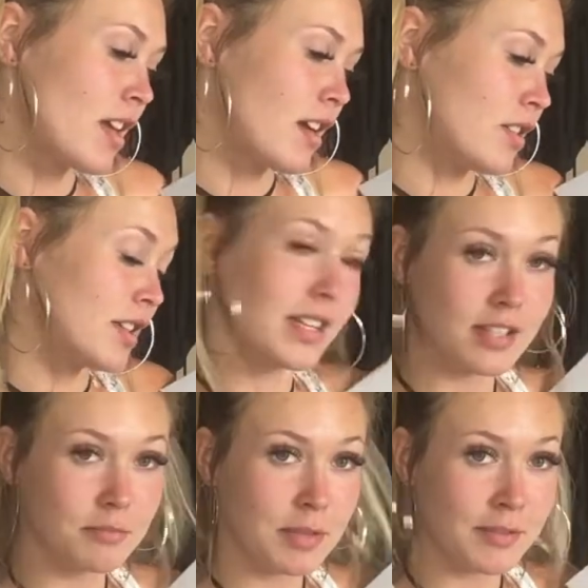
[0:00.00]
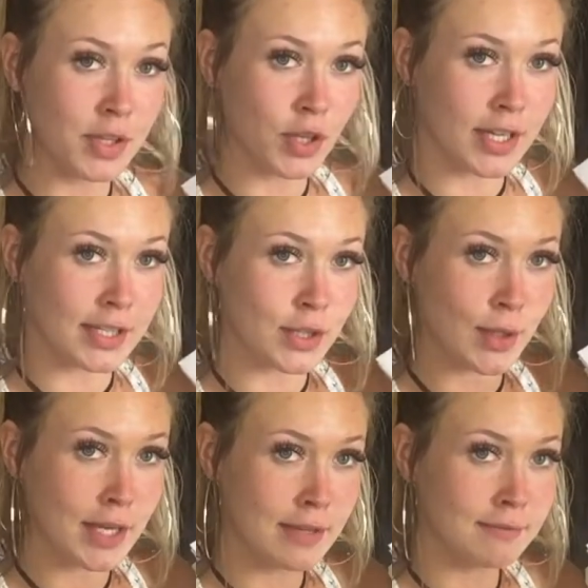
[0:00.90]
I already dug my finger into
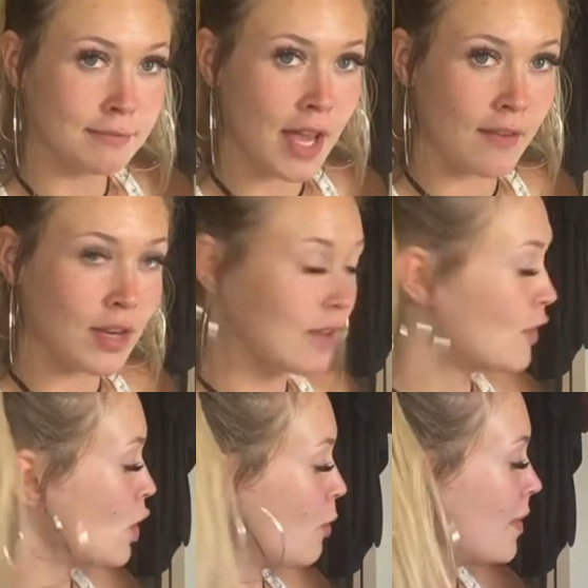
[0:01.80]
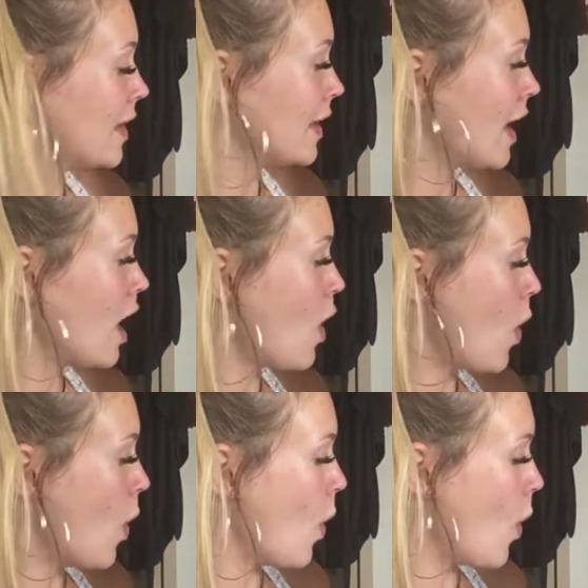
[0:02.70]
it. Haven't even opened it yet.
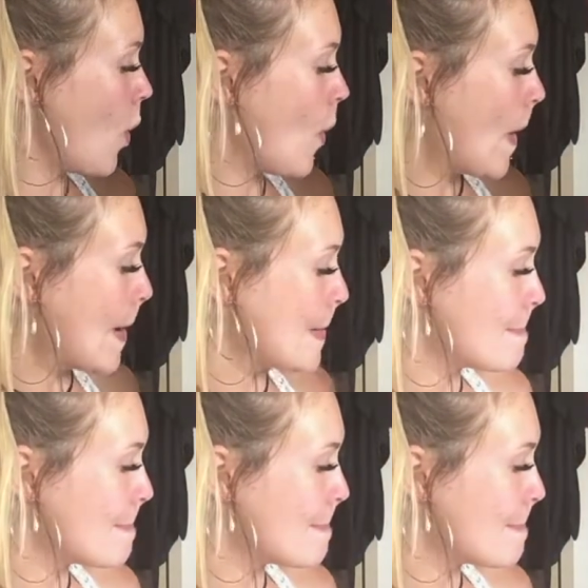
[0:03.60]
Oh.